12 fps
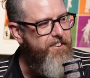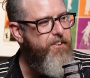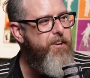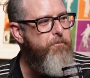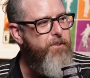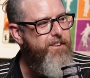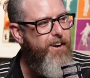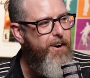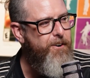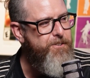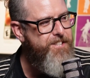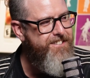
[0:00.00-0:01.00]
you're going to be the
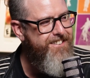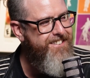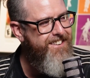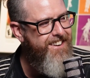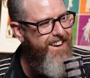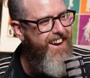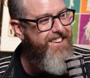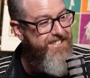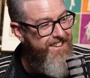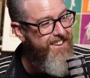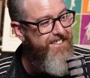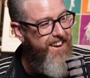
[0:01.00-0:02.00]
host." I
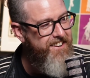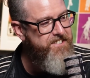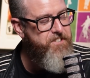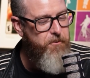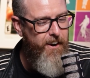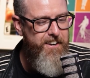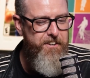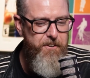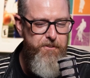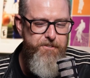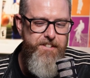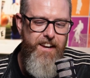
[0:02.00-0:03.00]
said, "That is great
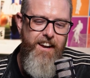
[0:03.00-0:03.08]
news.